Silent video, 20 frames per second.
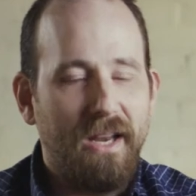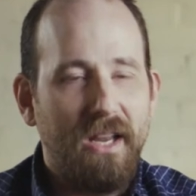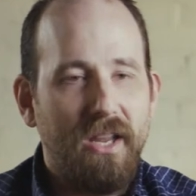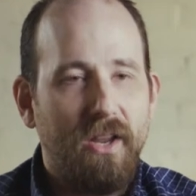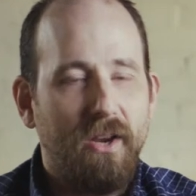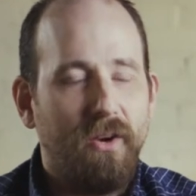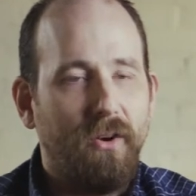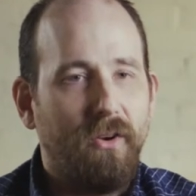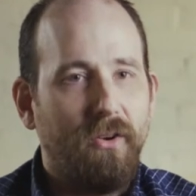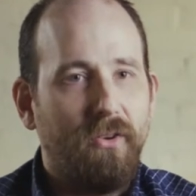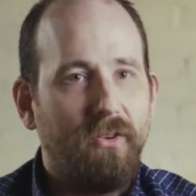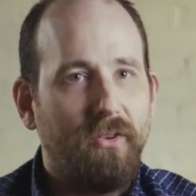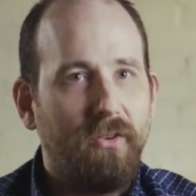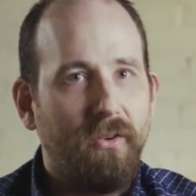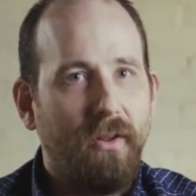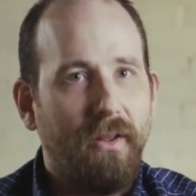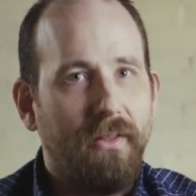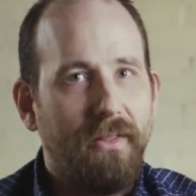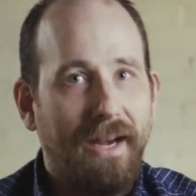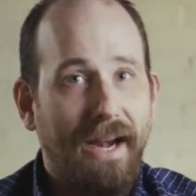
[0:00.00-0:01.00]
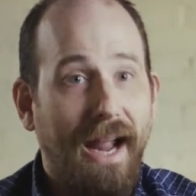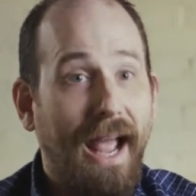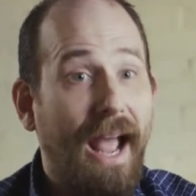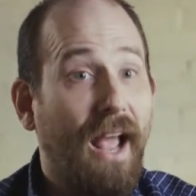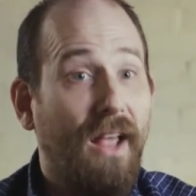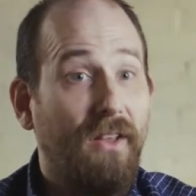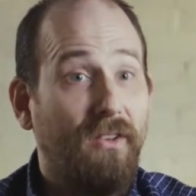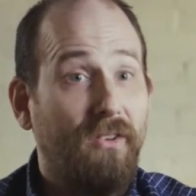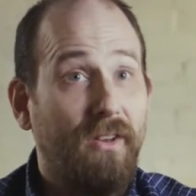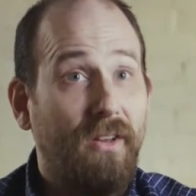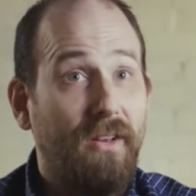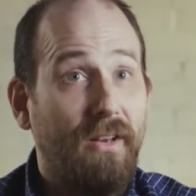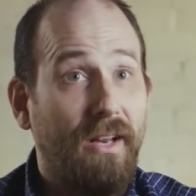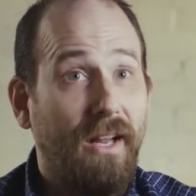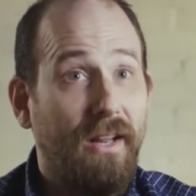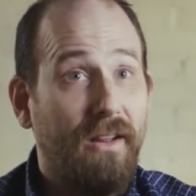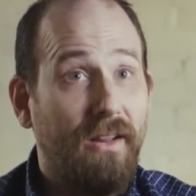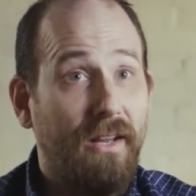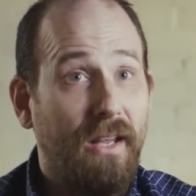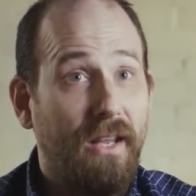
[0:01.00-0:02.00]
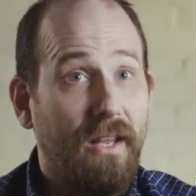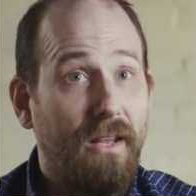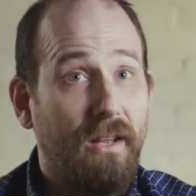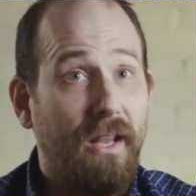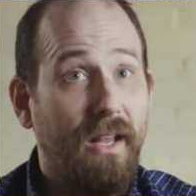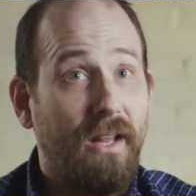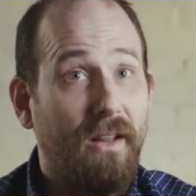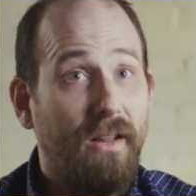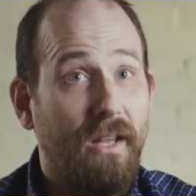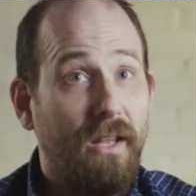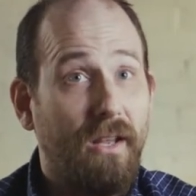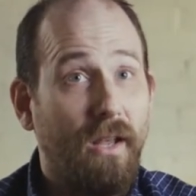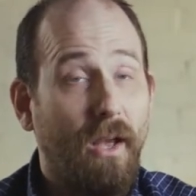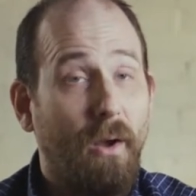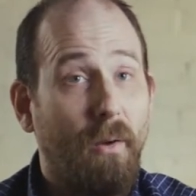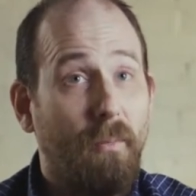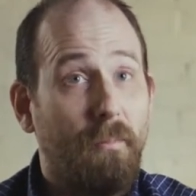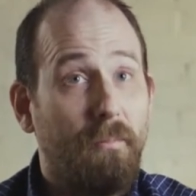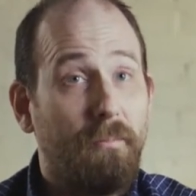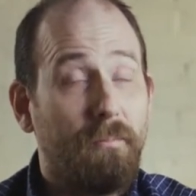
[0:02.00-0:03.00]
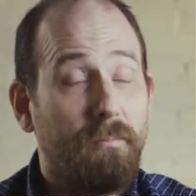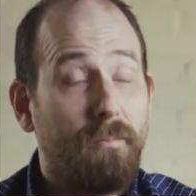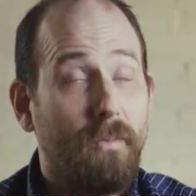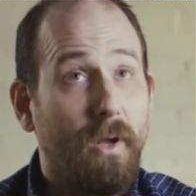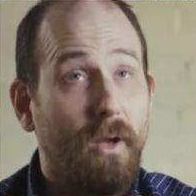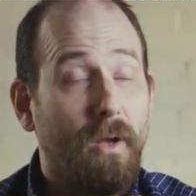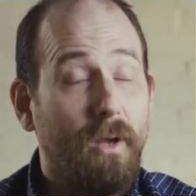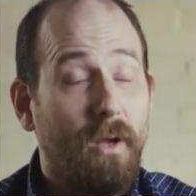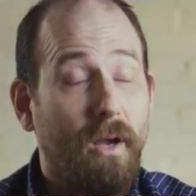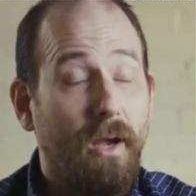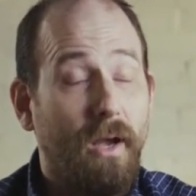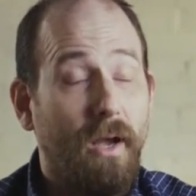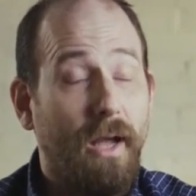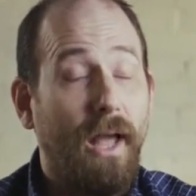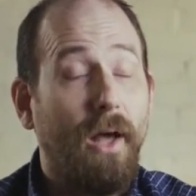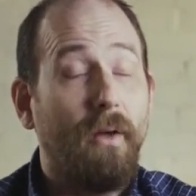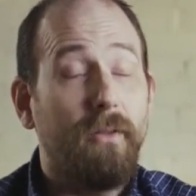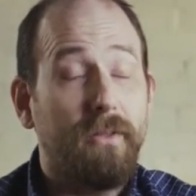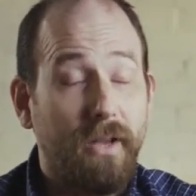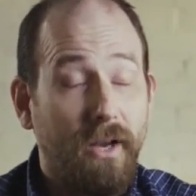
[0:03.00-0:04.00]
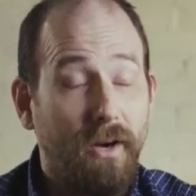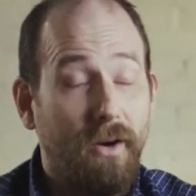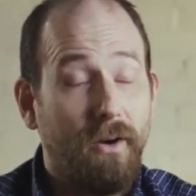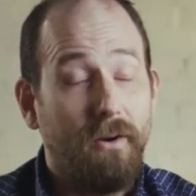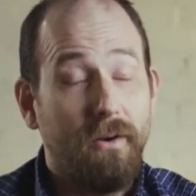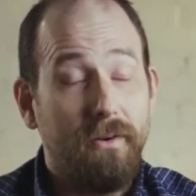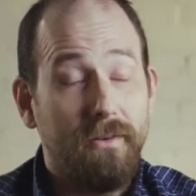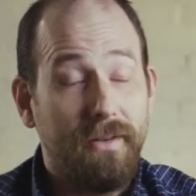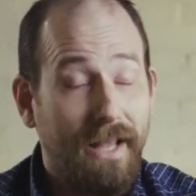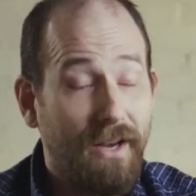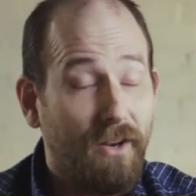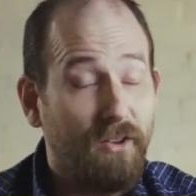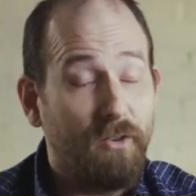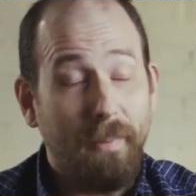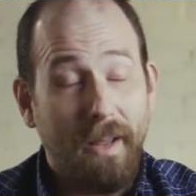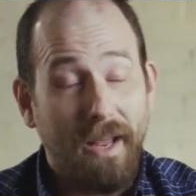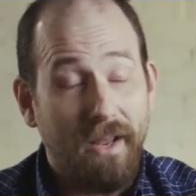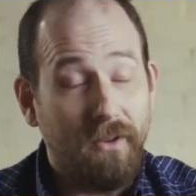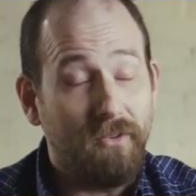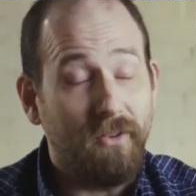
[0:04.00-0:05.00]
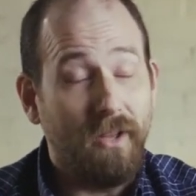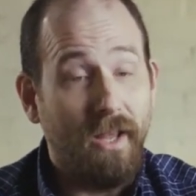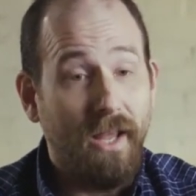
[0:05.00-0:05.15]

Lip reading: years that it has in the healthcare data space.